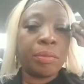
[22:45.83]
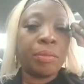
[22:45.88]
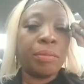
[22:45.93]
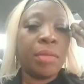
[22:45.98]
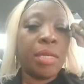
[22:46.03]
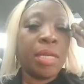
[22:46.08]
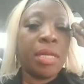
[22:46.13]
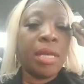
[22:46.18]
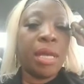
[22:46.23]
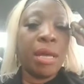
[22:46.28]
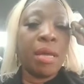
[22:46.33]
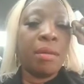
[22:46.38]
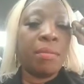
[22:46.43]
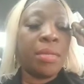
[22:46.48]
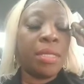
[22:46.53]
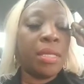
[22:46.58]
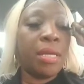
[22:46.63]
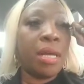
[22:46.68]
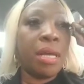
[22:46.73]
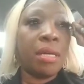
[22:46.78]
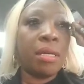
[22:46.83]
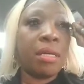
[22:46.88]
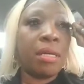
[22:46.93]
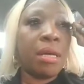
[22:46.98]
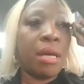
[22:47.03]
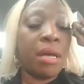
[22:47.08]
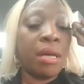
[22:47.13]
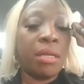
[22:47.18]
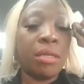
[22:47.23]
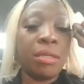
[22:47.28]
Me not
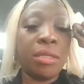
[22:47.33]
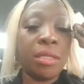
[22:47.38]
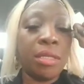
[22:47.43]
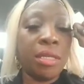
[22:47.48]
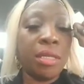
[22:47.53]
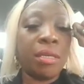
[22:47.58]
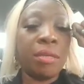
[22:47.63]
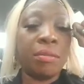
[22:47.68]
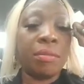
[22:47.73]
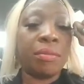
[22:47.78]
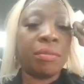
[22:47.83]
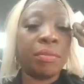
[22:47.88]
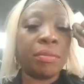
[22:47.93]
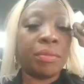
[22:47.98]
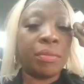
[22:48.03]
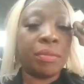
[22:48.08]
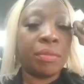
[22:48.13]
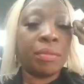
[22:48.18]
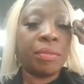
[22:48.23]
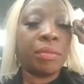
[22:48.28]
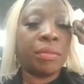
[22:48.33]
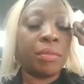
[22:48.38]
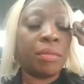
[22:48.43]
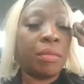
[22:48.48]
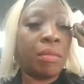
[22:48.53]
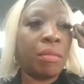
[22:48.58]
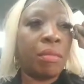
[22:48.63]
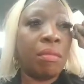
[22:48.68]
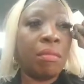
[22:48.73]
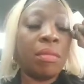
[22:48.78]
call the name.
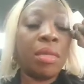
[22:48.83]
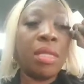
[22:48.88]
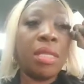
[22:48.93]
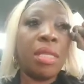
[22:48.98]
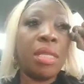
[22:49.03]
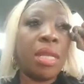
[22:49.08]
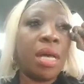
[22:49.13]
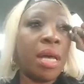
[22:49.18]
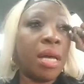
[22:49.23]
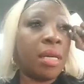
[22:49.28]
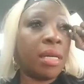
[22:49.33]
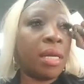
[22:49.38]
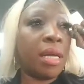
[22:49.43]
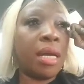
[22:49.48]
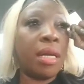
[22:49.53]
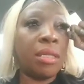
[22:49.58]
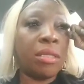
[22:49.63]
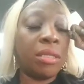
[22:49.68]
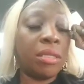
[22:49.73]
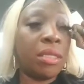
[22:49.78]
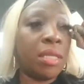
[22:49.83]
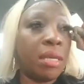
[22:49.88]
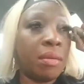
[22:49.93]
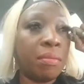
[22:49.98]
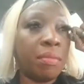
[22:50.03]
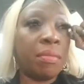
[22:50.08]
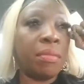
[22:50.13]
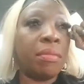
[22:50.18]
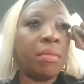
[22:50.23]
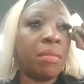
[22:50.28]
Me not call the
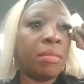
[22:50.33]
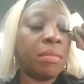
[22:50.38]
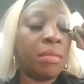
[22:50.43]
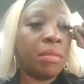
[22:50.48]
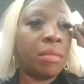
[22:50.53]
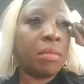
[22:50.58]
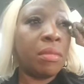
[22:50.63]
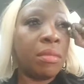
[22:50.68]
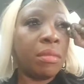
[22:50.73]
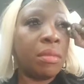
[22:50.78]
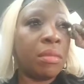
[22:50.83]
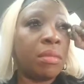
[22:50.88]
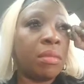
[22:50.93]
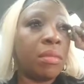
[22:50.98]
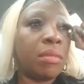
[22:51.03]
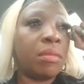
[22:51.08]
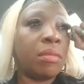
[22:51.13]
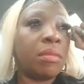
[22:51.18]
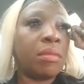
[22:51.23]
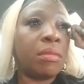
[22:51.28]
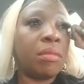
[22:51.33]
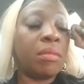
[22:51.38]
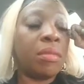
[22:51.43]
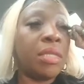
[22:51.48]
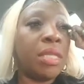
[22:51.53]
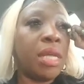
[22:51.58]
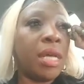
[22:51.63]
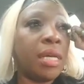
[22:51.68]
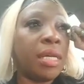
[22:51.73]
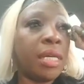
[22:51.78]
name.
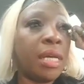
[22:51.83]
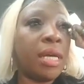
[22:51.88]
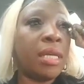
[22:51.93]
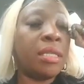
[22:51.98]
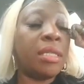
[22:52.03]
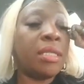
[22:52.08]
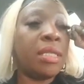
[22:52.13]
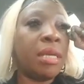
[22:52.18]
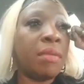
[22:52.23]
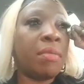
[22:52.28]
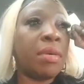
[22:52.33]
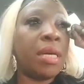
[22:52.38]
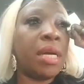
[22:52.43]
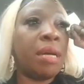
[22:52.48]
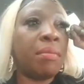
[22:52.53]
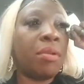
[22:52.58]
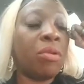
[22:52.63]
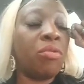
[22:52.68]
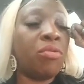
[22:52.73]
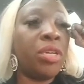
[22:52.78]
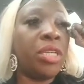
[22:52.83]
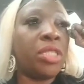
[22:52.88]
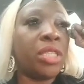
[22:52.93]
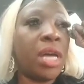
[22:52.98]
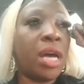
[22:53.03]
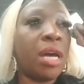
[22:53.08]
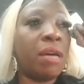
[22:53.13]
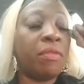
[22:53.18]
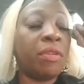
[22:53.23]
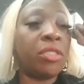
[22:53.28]
Me not call the name because I reach
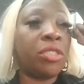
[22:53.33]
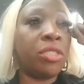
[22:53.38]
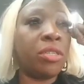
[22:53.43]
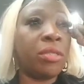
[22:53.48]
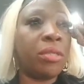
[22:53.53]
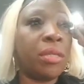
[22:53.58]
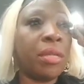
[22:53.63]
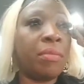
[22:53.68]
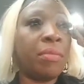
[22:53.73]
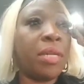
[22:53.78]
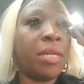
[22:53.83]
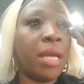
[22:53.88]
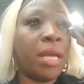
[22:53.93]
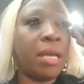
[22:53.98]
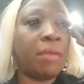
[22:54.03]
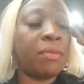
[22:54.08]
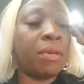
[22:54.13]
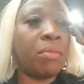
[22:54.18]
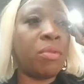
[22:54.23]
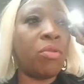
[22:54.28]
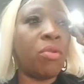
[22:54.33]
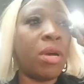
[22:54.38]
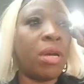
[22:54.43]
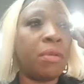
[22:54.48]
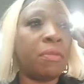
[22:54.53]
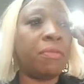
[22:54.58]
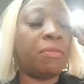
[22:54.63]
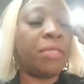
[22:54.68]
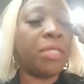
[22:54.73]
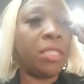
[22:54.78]
half a journey in my life and I
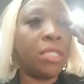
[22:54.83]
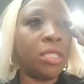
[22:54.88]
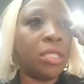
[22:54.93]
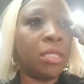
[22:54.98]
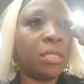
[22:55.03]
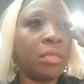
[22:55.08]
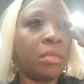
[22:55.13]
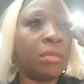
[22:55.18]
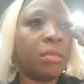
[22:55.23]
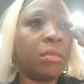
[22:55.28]
want to finish it.